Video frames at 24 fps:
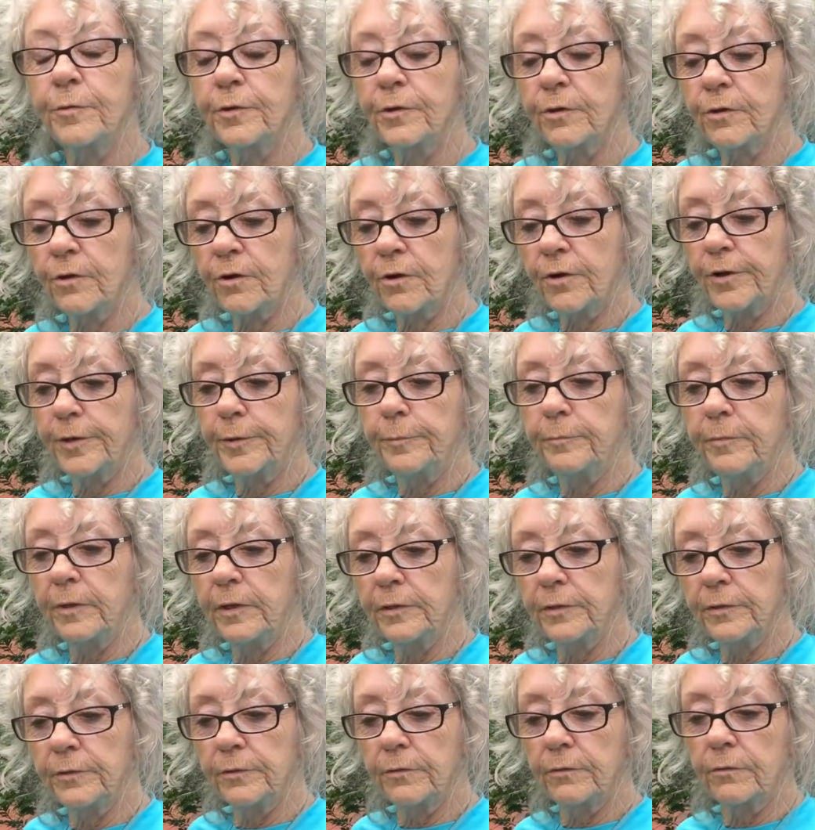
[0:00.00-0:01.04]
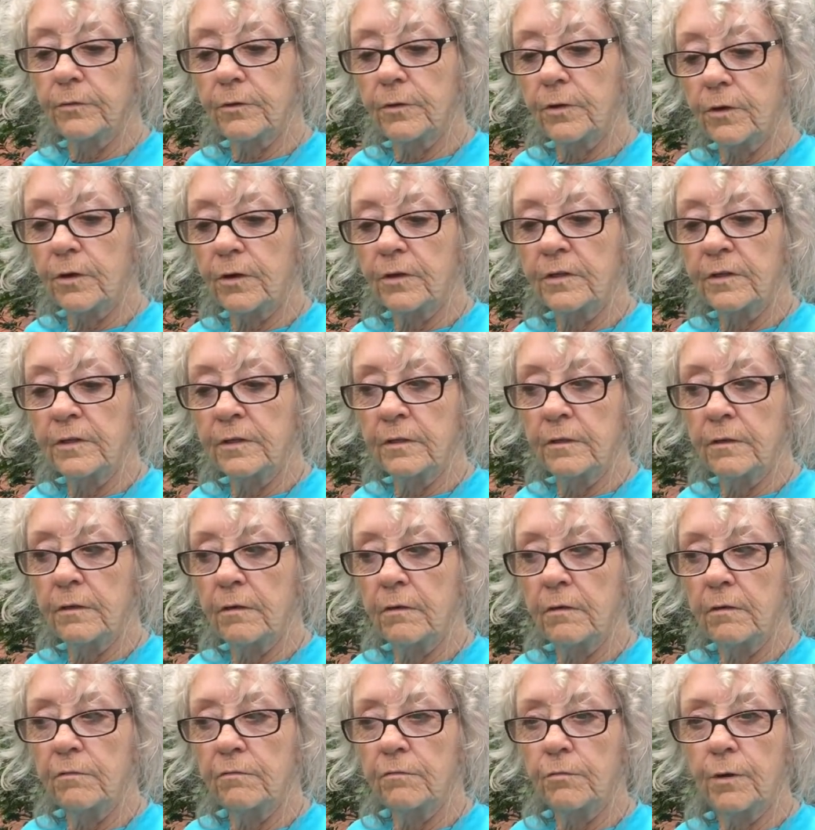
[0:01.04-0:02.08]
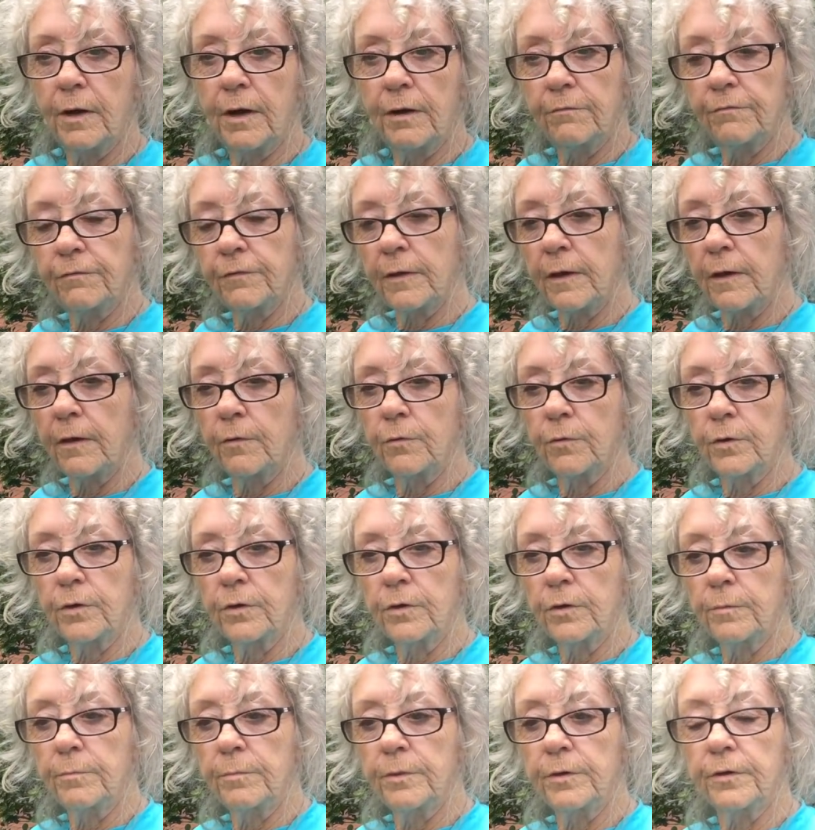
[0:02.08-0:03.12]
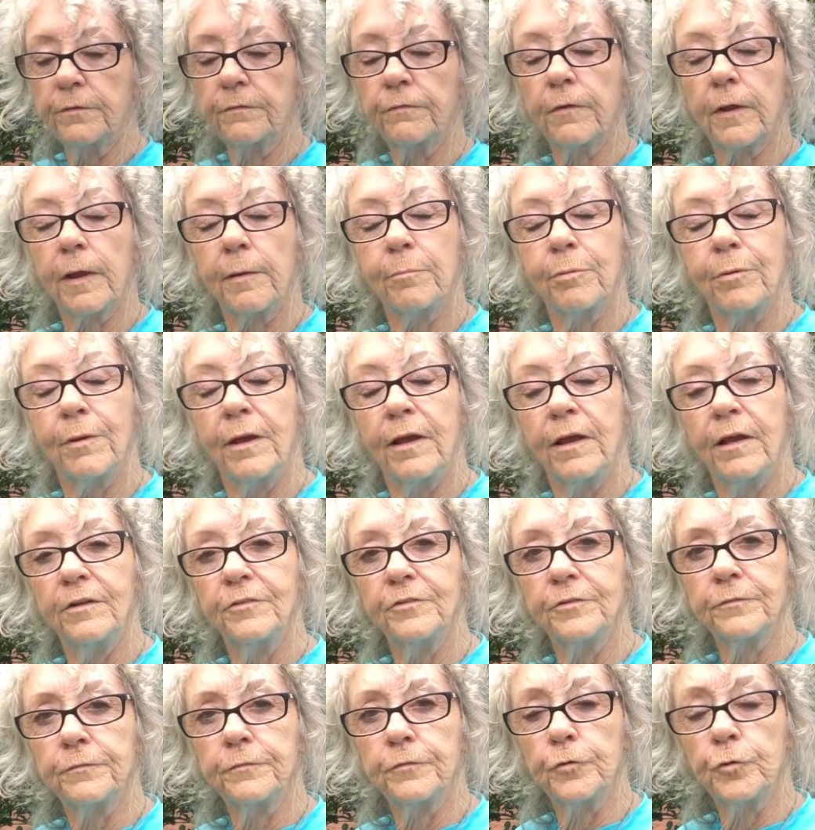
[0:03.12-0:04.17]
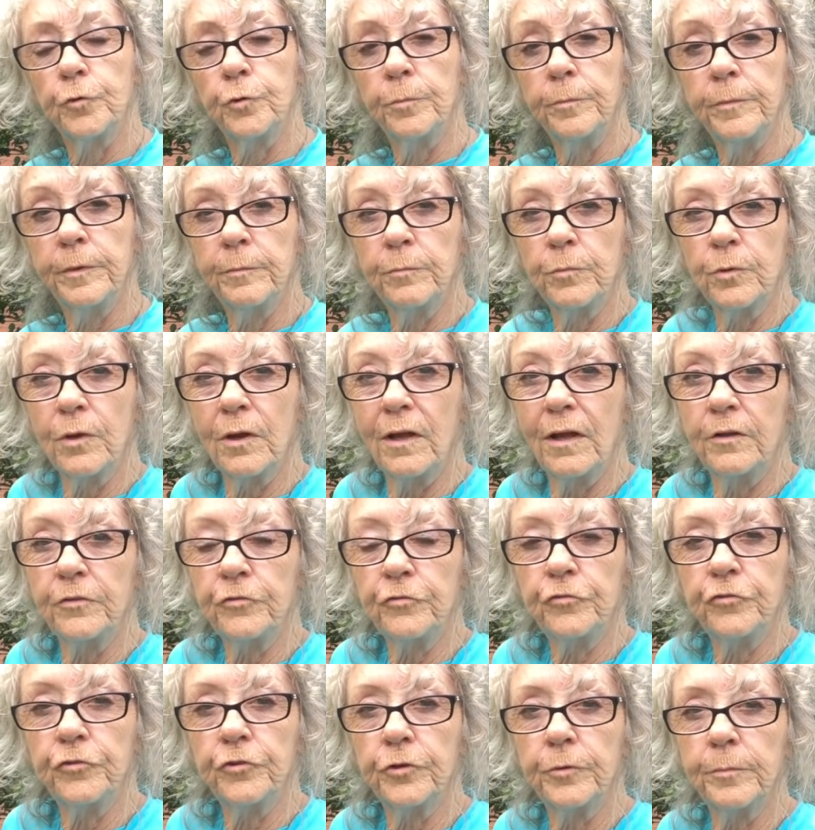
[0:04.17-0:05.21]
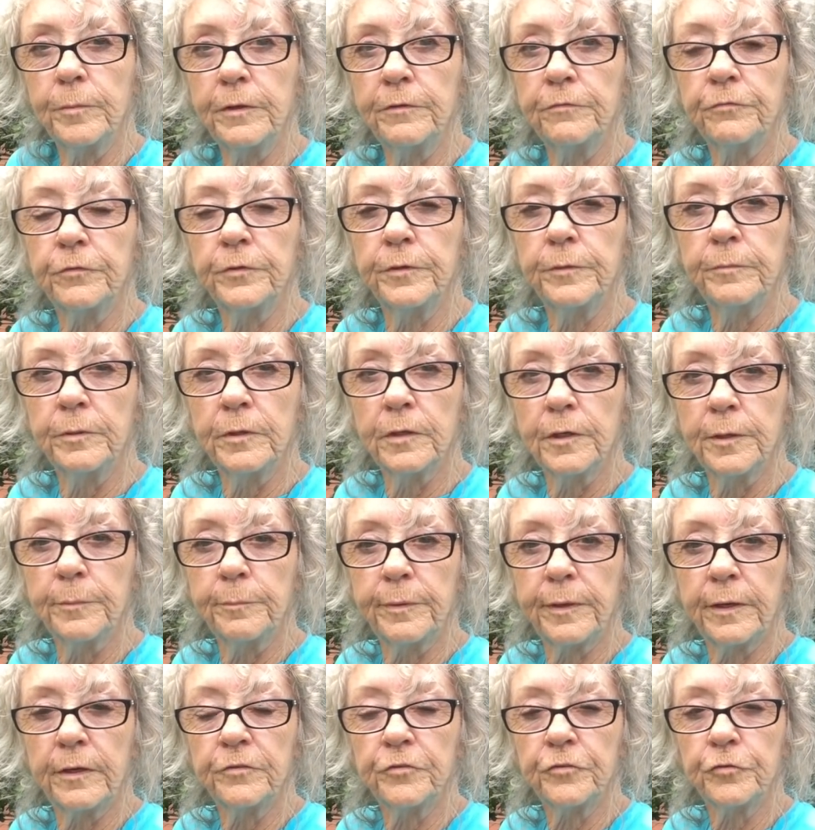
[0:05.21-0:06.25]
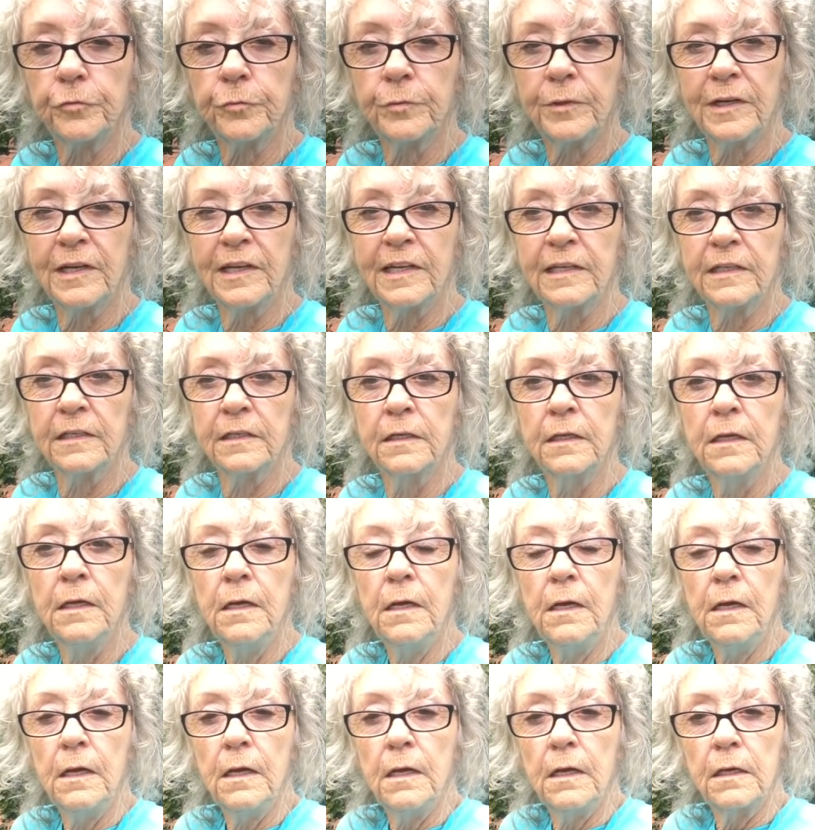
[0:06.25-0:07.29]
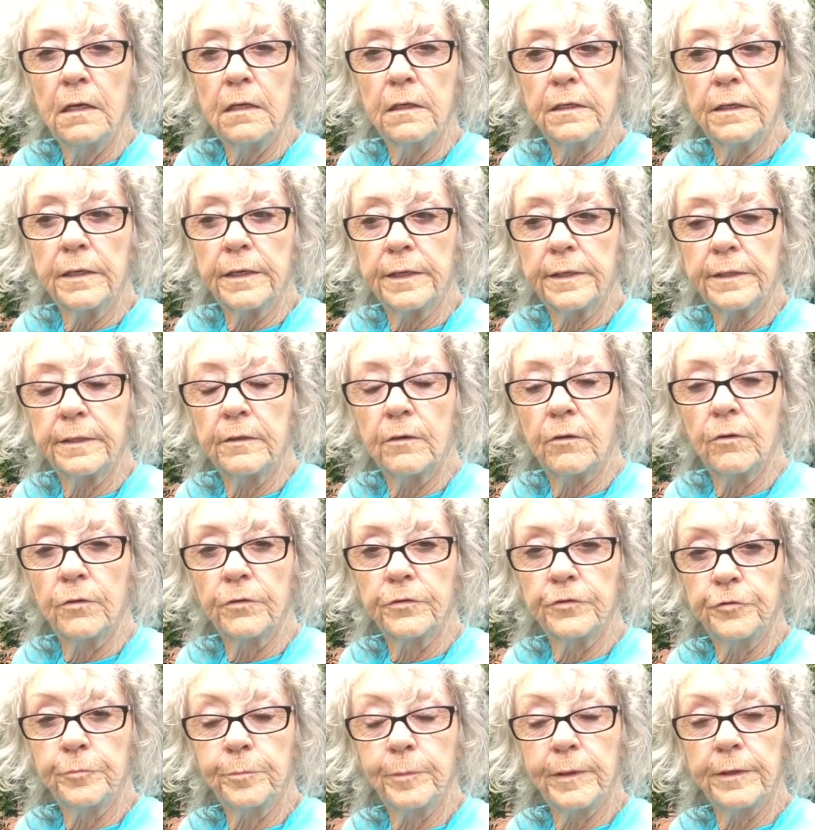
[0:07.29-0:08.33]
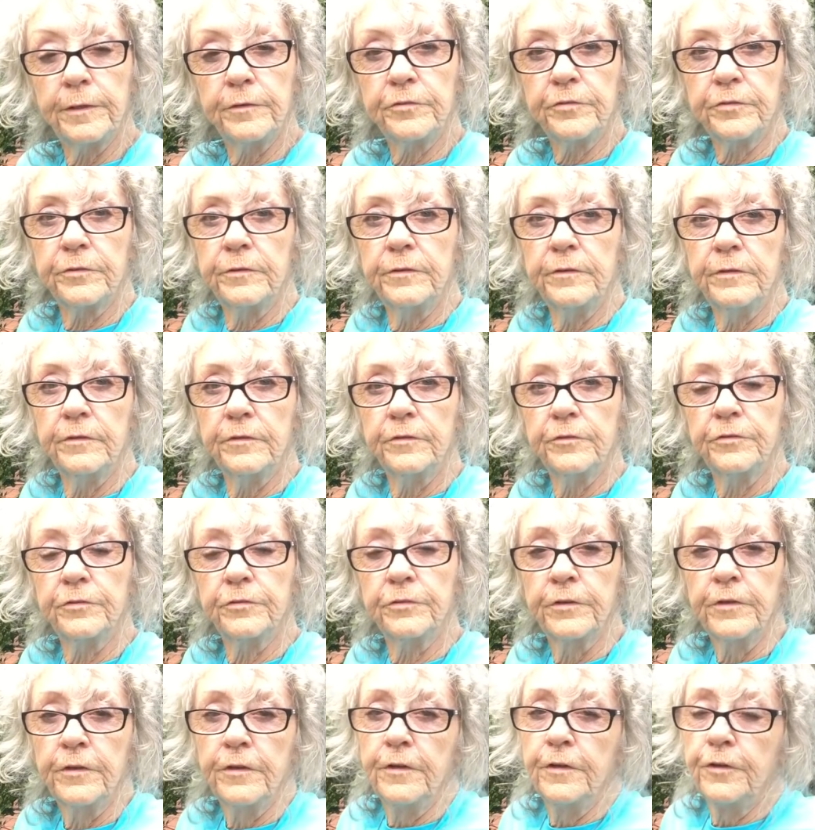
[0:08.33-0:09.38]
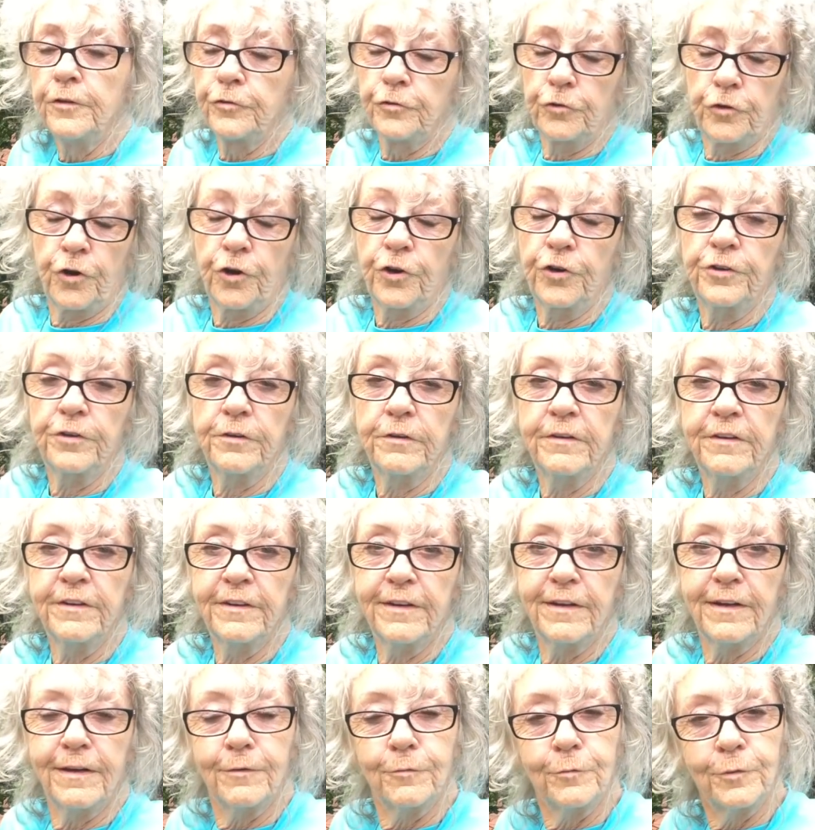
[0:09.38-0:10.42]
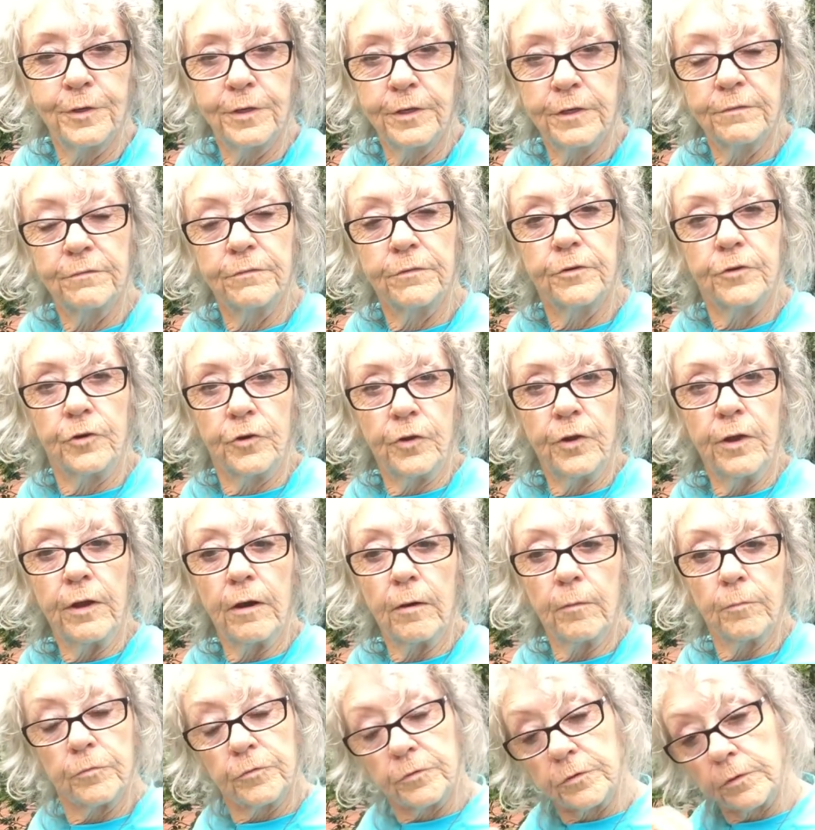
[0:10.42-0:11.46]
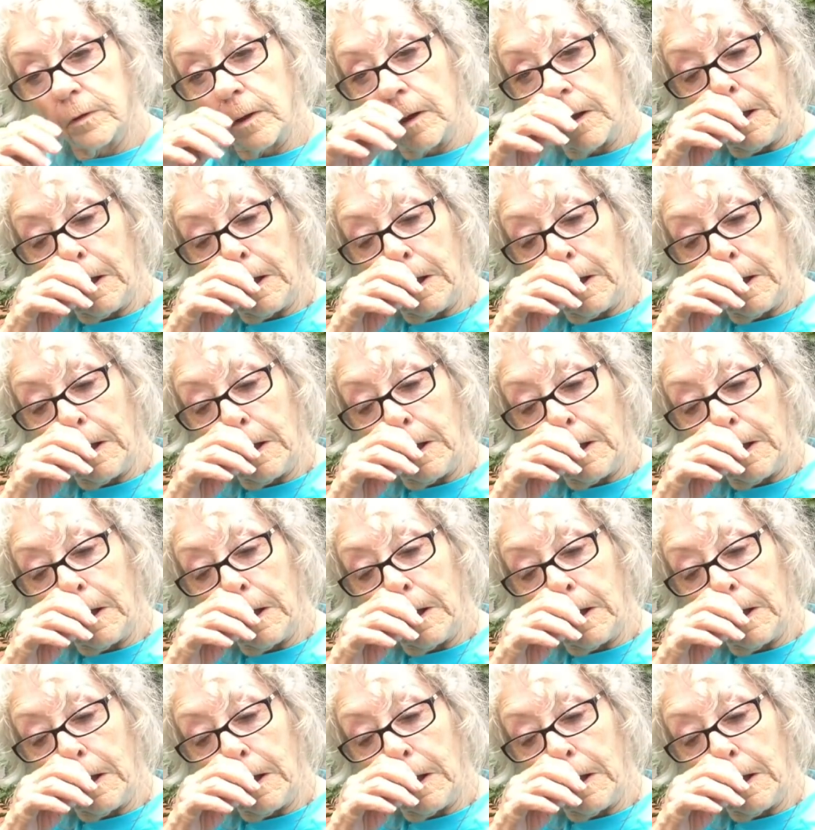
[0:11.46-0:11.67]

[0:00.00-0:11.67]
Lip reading: we are in my little garden of wildflower butterfly plants. If you remember last year, my friend Billy passed away, and he had all these plants in his Yarden, and I went over and helped